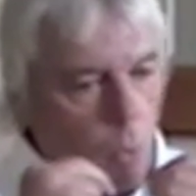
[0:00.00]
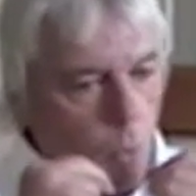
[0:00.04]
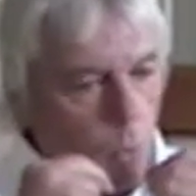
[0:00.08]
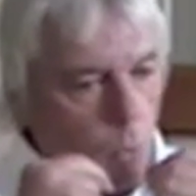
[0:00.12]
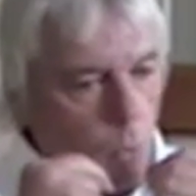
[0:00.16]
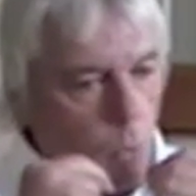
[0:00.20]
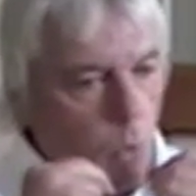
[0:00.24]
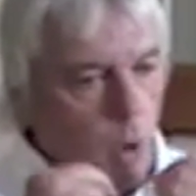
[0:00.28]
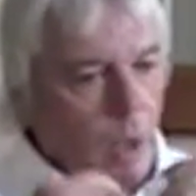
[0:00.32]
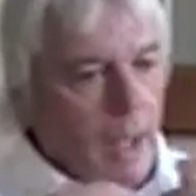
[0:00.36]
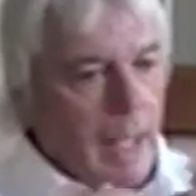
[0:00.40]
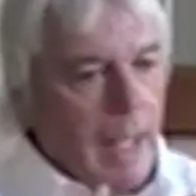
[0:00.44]

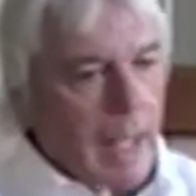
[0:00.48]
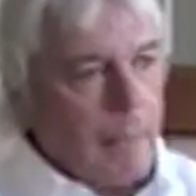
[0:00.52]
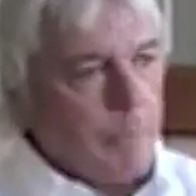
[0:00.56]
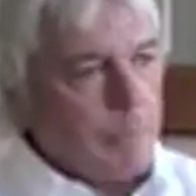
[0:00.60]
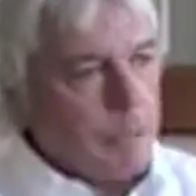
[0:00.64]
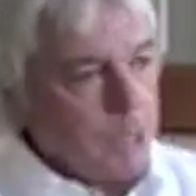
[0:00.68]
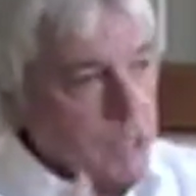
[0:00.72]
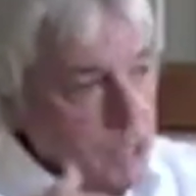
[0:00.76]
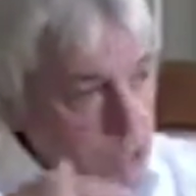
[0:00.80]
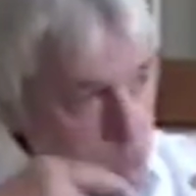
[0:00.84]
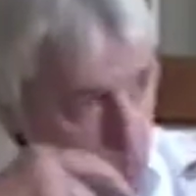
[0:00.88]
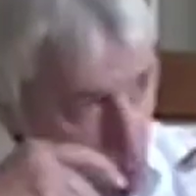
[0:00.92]
What
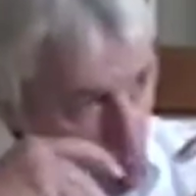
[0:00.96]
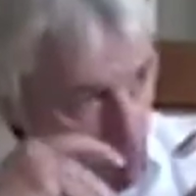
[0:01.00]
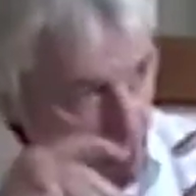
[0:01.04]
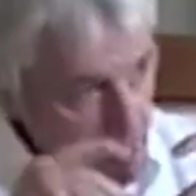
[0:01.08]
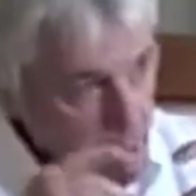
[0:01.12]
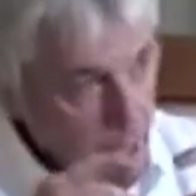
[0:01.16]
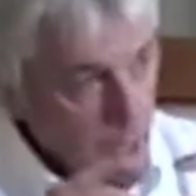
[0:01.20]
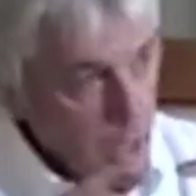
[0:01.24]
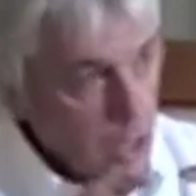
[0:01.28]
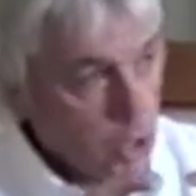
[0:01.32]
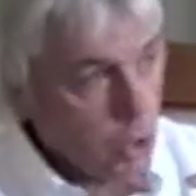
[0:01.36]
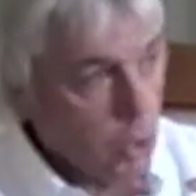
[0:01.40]
happens is when
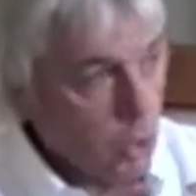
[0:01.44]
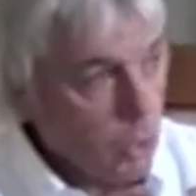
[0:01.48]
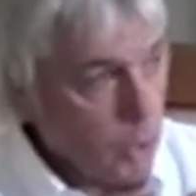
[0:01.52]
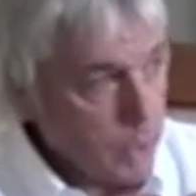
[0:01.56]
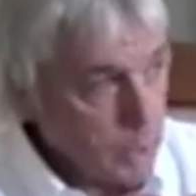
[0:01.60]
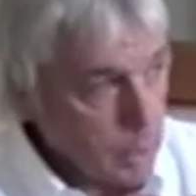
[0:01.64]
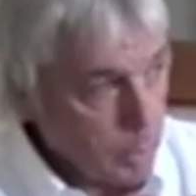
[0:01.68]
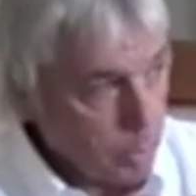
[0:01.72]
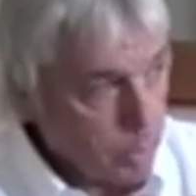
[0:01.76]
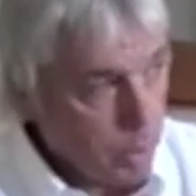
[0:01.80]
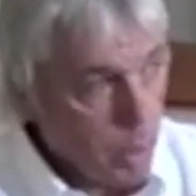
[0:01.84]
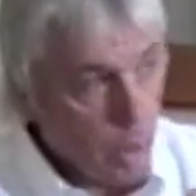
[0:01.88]
we get
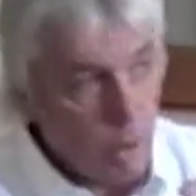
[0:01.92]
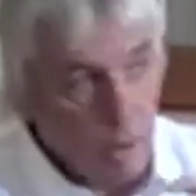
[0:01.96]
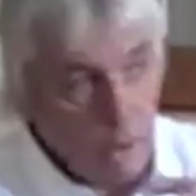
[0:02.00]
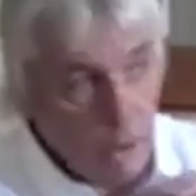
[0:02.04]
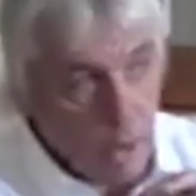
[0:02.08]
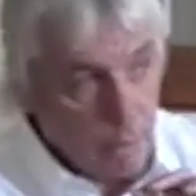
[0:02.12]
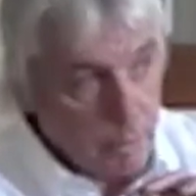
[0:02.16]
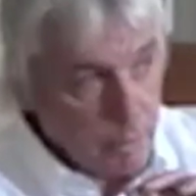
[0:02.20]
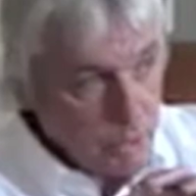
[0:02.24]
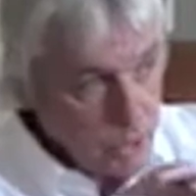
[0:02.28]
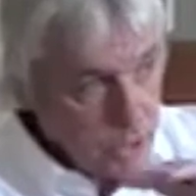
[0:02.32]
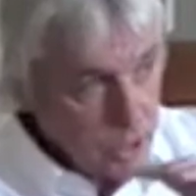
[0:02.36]
caught in the
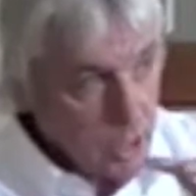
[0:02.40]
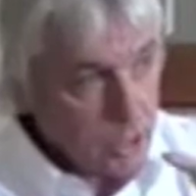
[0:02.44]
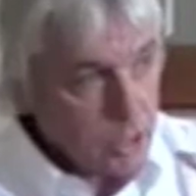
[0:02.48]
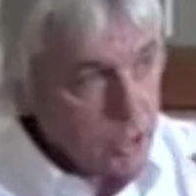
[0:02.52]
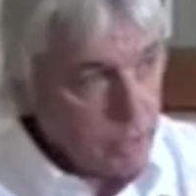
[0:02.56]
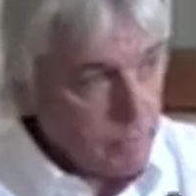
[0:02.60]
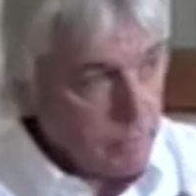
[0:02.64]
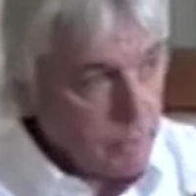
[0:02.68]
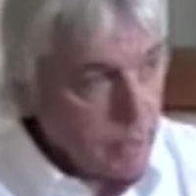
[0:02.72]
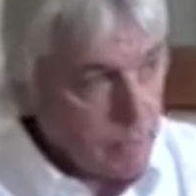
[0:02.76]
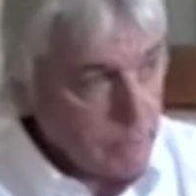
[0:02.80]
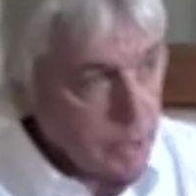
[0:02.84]
program and
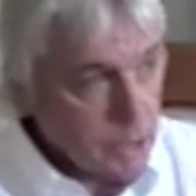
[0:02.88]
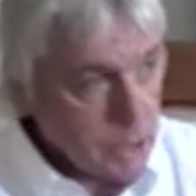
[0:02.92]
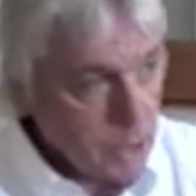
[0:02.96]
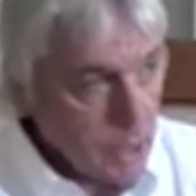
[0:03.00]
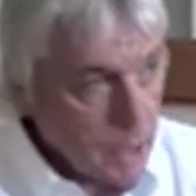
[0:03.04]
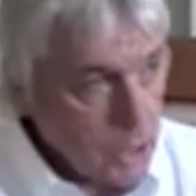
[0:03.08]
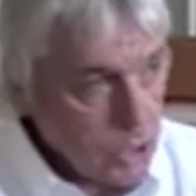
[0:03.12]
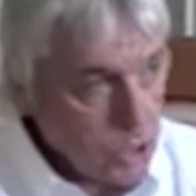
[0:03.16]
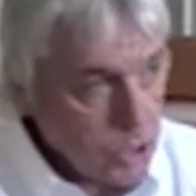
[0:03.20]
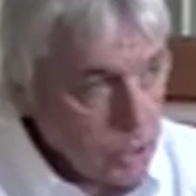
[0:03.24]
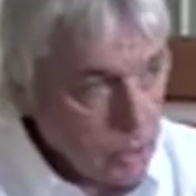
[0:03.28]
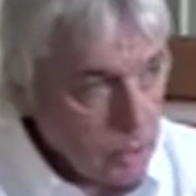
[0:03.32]
sense of
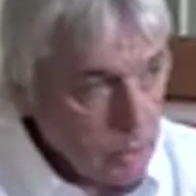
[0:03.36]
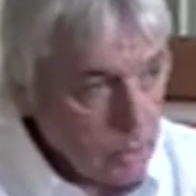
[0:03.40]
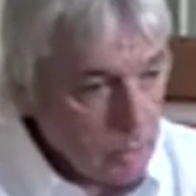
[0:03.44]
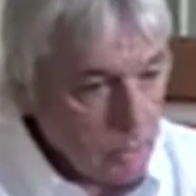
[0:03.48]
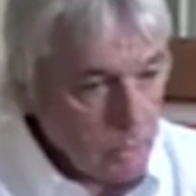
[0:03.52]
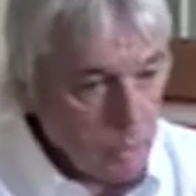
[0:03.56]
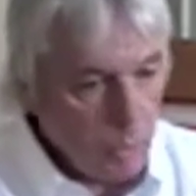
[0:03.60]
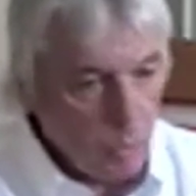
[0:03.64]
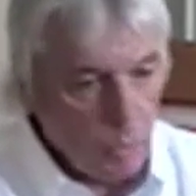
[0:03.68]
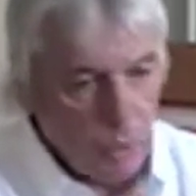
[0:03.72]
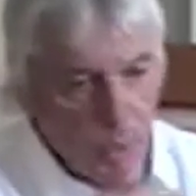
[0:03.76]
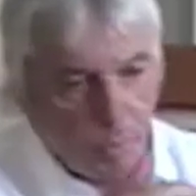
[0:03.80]

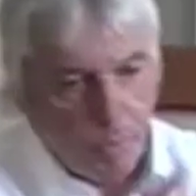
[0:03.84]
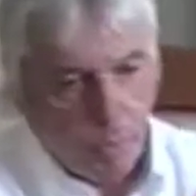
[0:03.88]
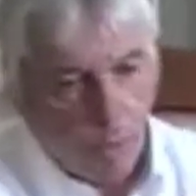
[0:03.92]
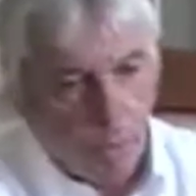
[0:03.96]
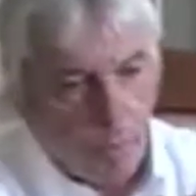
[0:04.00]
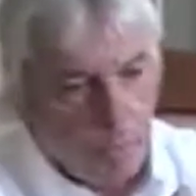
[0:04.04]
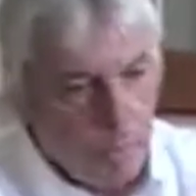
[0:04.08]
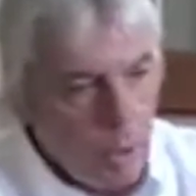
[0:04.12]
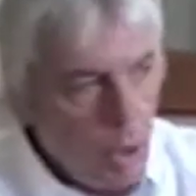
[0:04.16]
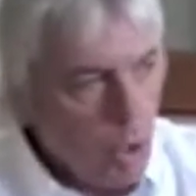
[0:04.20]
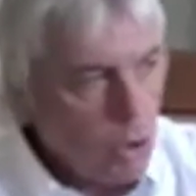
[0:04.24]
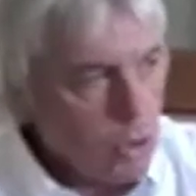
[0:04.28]
limitation, we
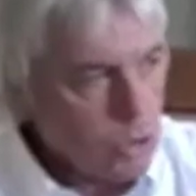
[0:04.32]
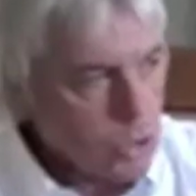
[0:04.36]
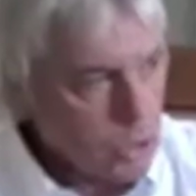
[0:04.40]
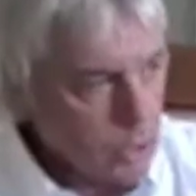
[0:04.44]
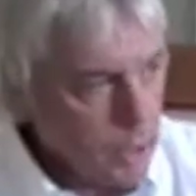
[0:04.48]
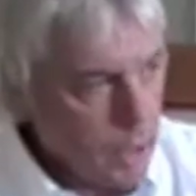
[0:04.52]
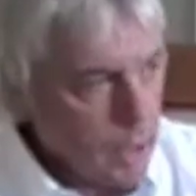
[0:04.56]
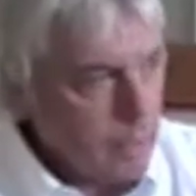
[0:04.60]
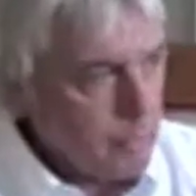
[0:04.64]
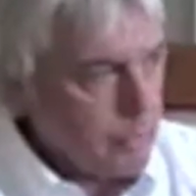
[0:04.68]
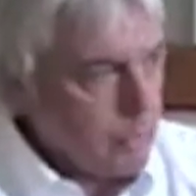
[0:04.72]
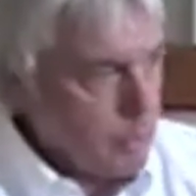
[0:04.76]
put blocks
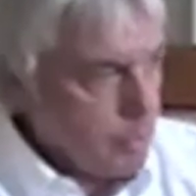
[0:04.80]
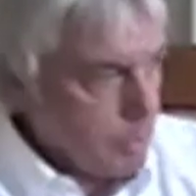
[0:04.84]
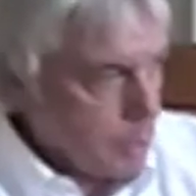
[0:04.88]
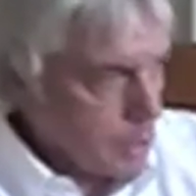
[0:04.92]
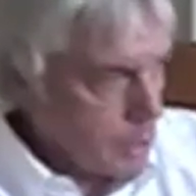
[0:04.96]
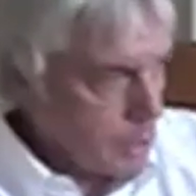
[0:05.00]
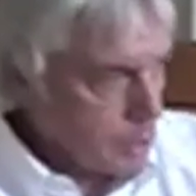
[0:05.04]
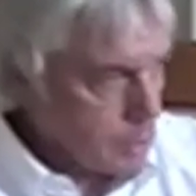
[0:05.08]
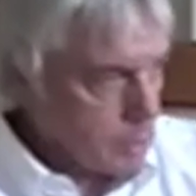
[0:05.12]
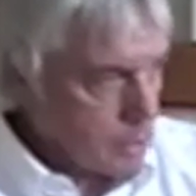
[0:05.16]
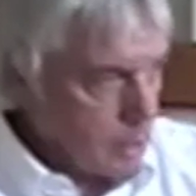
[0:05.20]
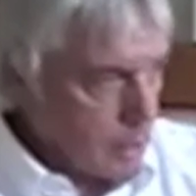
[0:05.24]
on
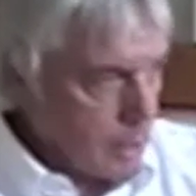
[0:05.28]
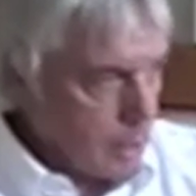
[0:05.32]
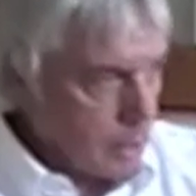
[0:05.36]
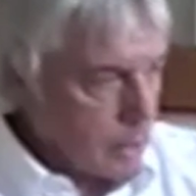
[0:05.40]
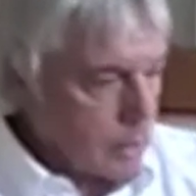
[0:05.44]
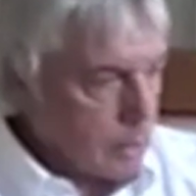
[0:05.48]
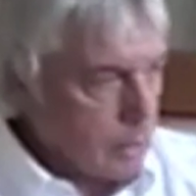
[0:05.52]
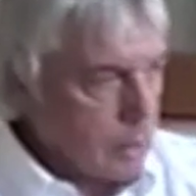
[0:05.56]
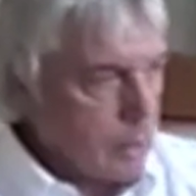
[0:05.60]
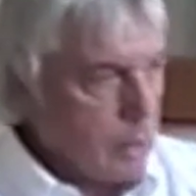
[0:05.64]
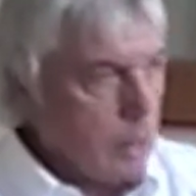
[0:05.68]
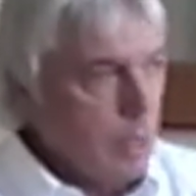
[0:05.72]
everybody thing,
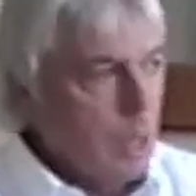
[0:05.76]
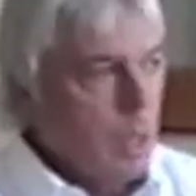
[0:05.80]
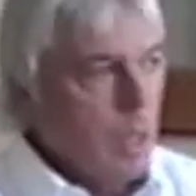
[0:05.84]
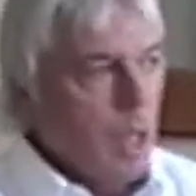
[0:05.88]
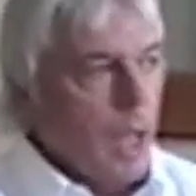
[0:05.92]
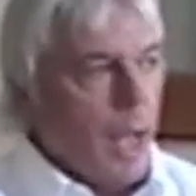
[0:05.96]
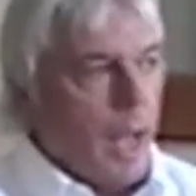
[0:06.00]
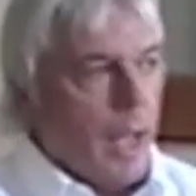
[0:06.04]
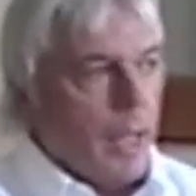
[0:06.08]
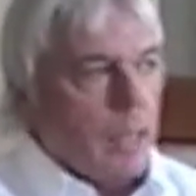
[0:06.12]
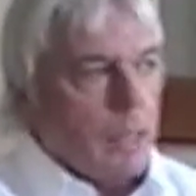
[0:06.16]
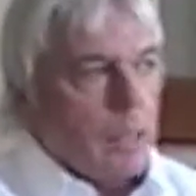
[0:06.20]

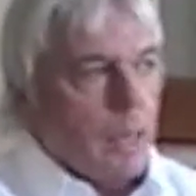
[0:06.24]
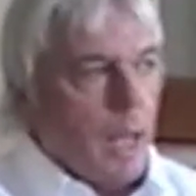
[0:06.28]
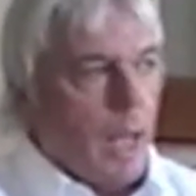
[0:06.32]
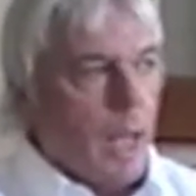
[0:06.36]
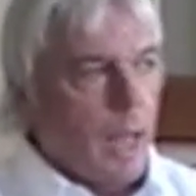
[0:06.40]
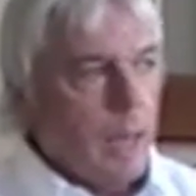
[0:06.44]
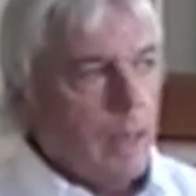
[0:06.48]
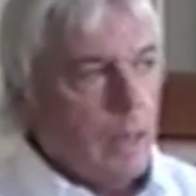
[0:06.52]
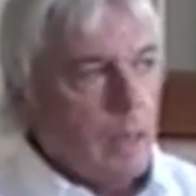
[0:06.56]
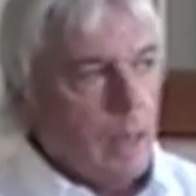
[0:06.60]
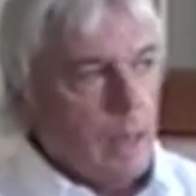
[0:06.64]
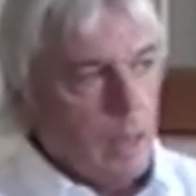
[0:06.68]

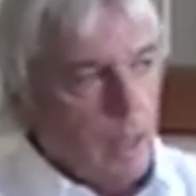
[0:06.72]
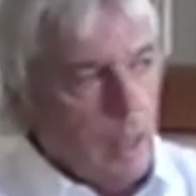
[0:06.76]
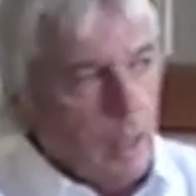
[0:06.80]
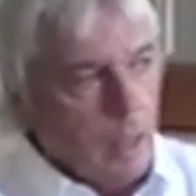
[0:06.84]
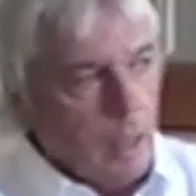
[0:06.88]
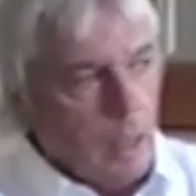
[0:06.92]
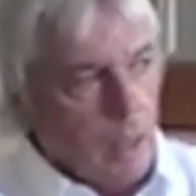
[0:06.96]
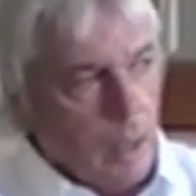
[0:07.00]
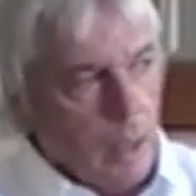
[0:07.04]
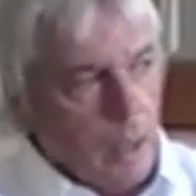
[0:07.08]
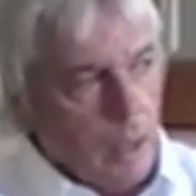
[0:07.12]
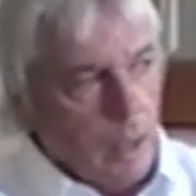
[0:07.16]
and
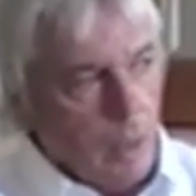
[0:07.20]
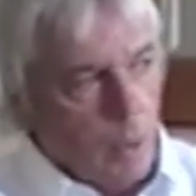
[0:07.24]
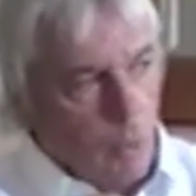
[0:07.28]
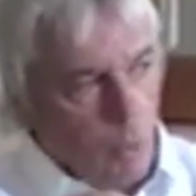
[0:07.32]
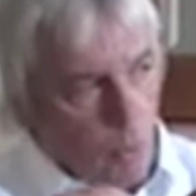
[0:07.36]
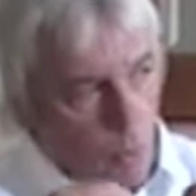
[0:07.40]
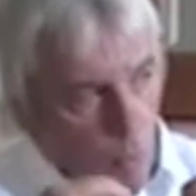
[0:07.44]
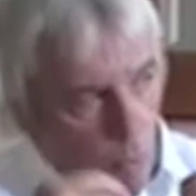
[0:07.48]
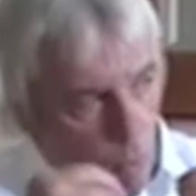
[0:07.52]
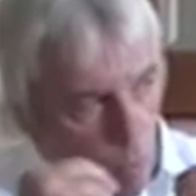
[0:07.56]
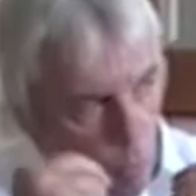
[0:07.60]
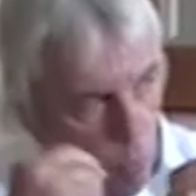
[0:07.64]

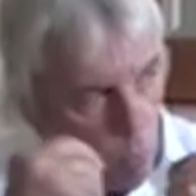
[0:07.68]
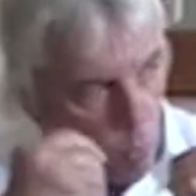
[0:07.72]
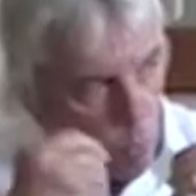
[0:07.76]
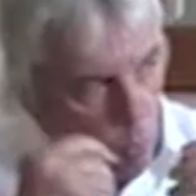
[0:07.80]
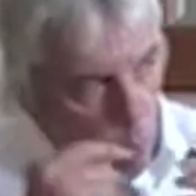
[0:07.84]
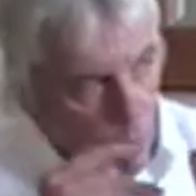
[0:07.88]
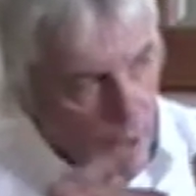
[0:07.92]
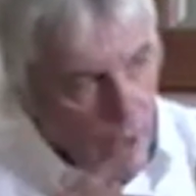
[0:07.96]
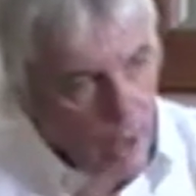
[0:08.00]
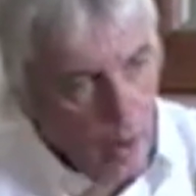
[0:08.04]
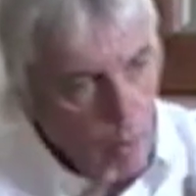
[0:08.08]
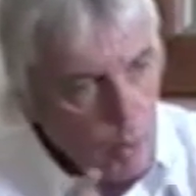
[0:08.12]

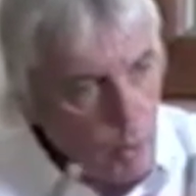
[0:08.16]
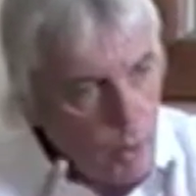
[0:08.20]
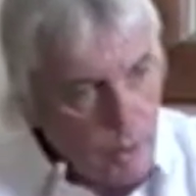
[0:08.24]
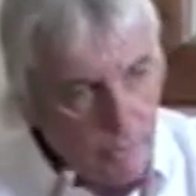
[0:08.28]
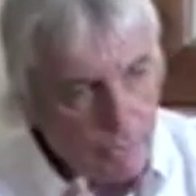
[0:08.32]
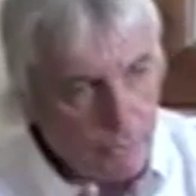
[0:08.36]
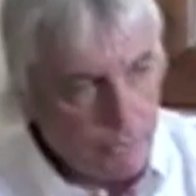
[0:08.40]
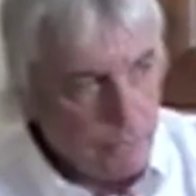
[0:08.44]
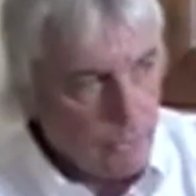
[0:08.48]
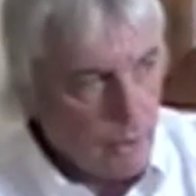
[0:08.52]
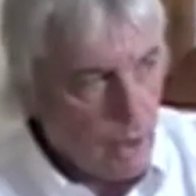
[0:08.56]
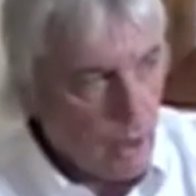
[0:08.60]
where
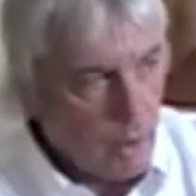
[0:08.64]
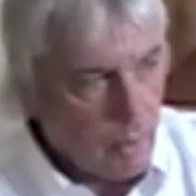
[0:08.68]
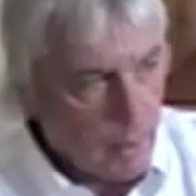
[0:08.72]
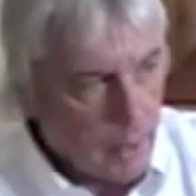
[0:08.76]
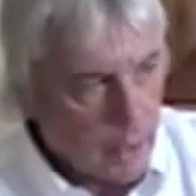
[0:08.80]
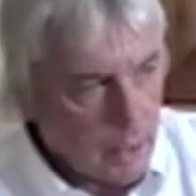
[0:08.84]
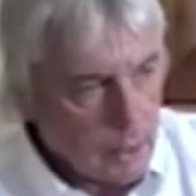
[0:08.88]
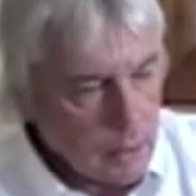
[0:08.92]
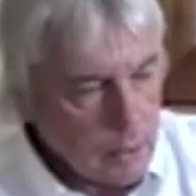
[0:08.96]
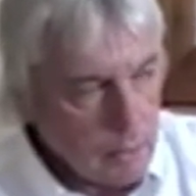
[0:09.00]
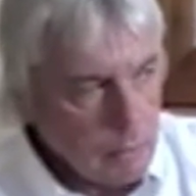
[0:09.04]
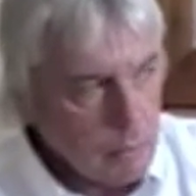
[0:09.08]
we're
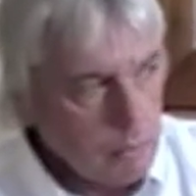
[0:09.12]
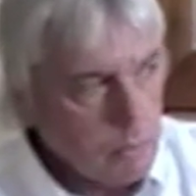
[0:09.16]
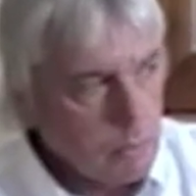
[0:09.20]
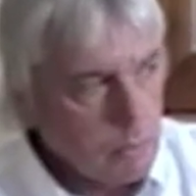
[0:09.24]
flowing